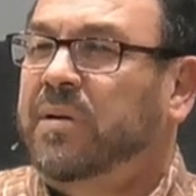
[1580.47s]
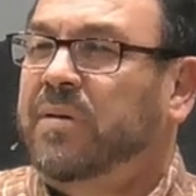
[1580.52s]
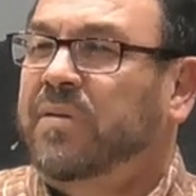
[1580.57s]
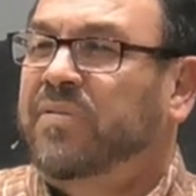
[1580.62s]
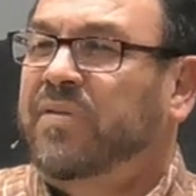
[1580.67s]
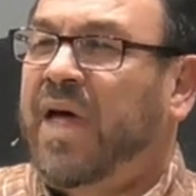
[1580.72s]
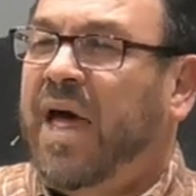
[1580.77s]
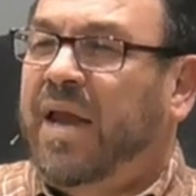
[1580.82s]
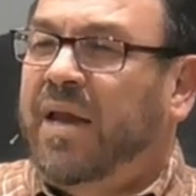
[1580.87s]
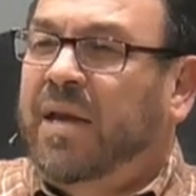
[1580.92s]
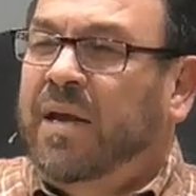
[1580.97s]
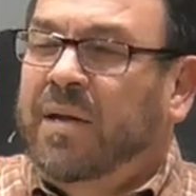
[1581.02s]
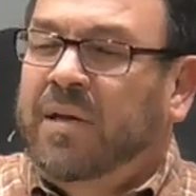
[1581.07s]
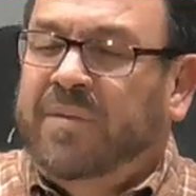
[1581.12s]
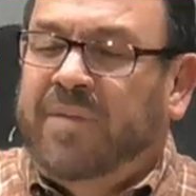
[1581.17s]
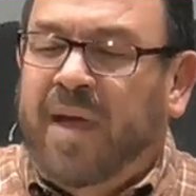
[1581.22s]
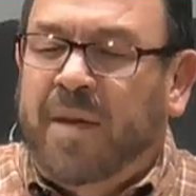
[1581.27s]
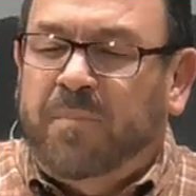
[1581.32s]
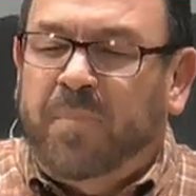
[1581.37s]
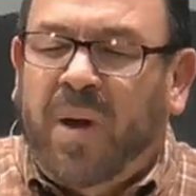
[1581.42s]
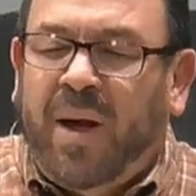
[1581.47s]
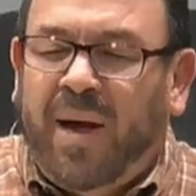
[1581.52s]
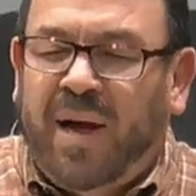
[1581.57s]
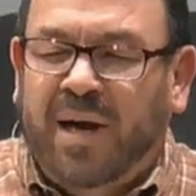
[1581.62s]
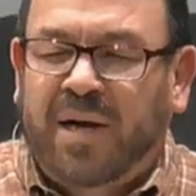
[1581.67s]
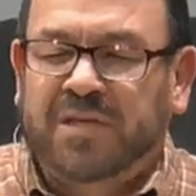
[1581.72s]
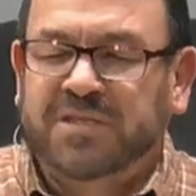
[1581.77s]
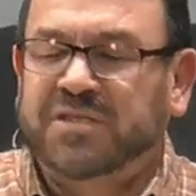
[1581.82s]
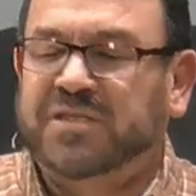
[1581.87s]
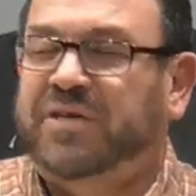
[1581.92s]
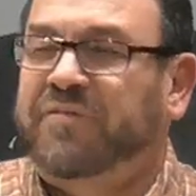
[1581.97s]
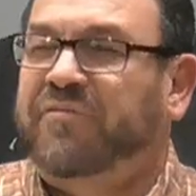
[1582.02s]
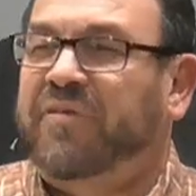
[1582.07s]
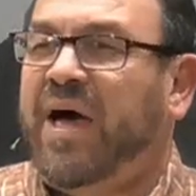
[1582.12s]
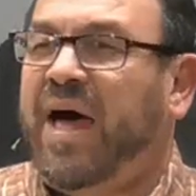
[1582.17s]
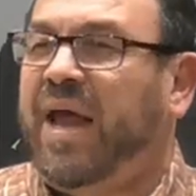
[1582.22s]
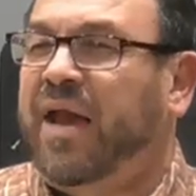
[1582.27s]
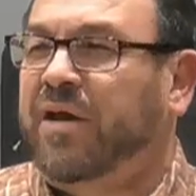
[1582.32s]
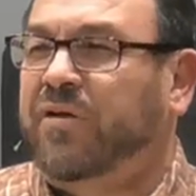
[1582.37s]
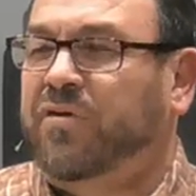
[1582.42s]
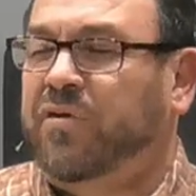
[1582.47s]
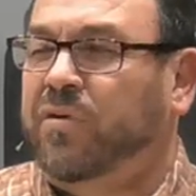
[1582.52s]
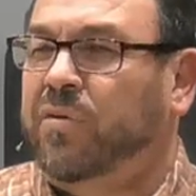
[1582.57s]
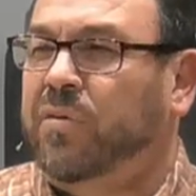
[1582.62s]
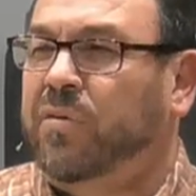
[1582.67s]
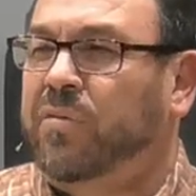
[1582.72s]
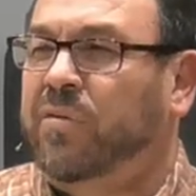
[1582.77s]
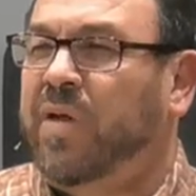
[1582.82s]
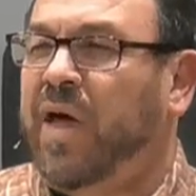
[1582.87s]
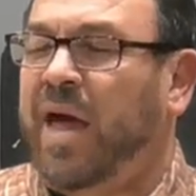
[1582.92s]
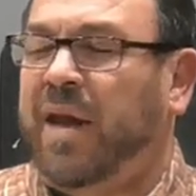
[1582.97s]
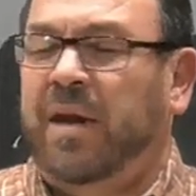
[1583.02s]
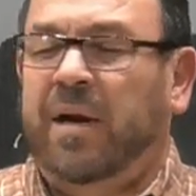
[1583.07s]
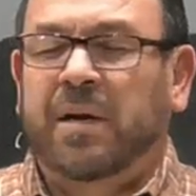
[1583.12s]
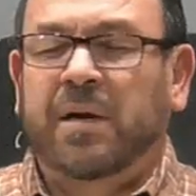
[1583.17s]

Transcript: that, that positive attitude, that